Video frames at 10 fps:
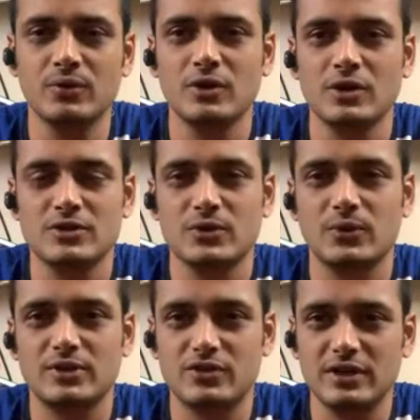true
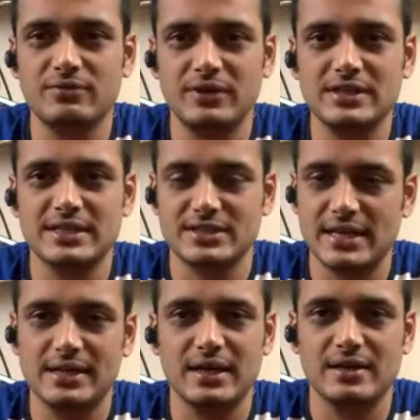so it really feels
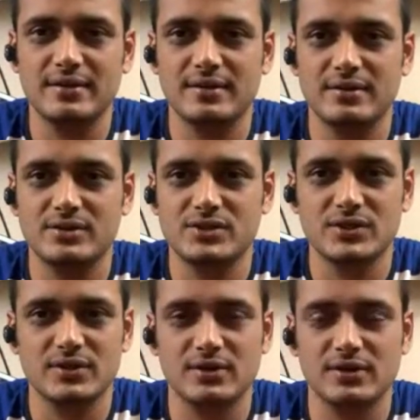ecstatic and
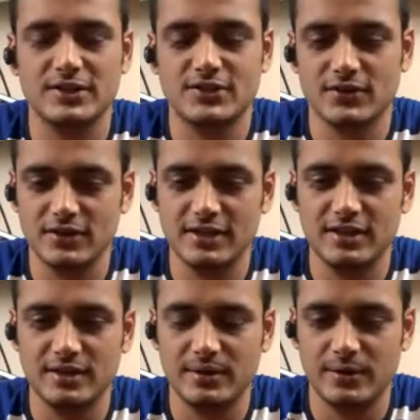it's uh, it's
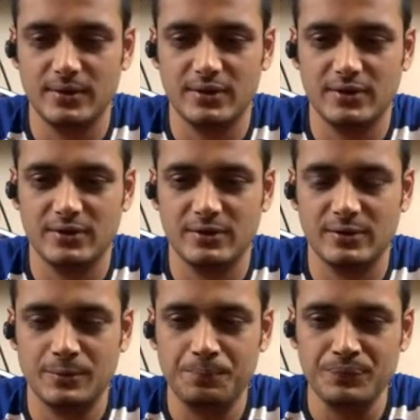really
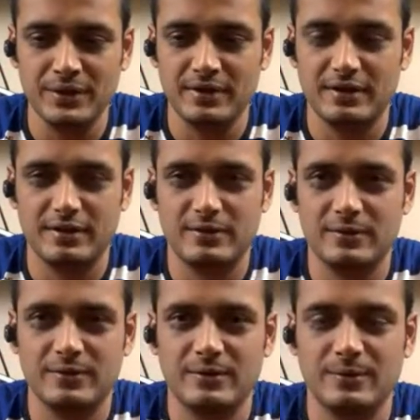uh,
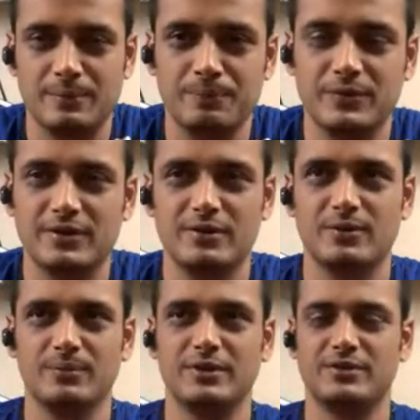um, you
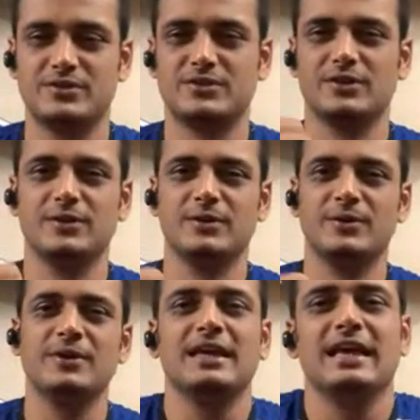know it's
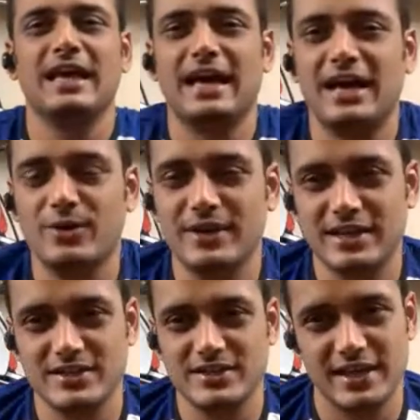uh, how
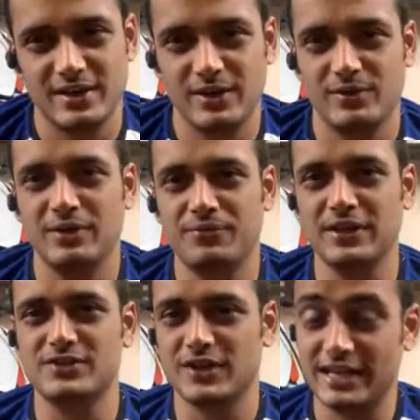can I say? It, it
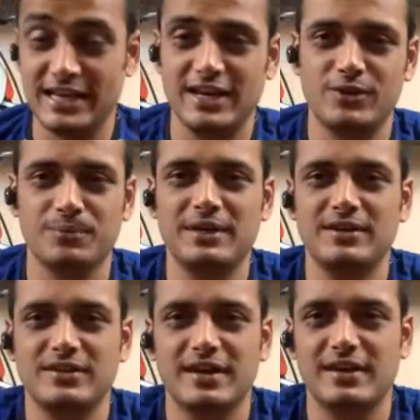feels really great to
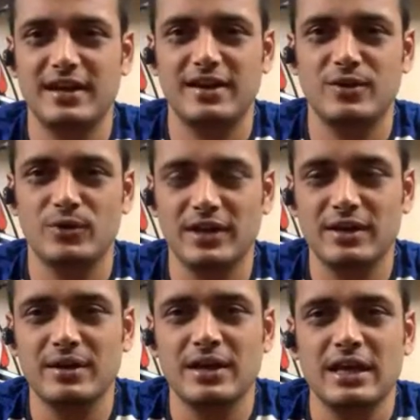be there and doing
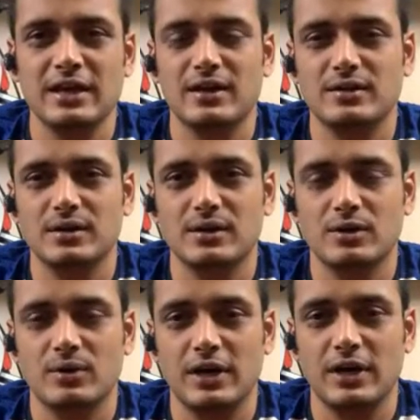it.
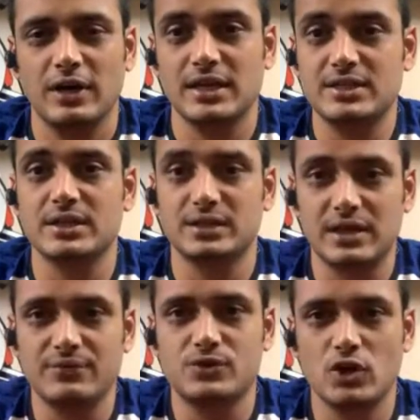Uh, it's it's a
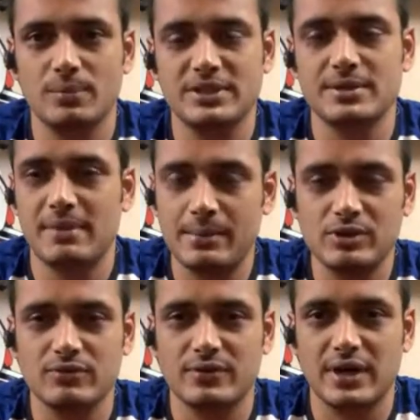tough job. It's a
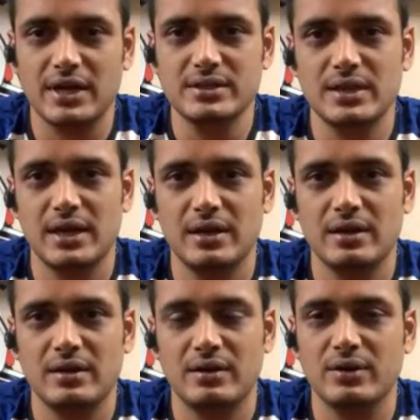mammoth of a race,
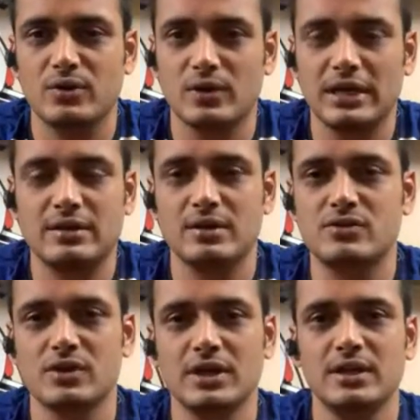and uh, you know it it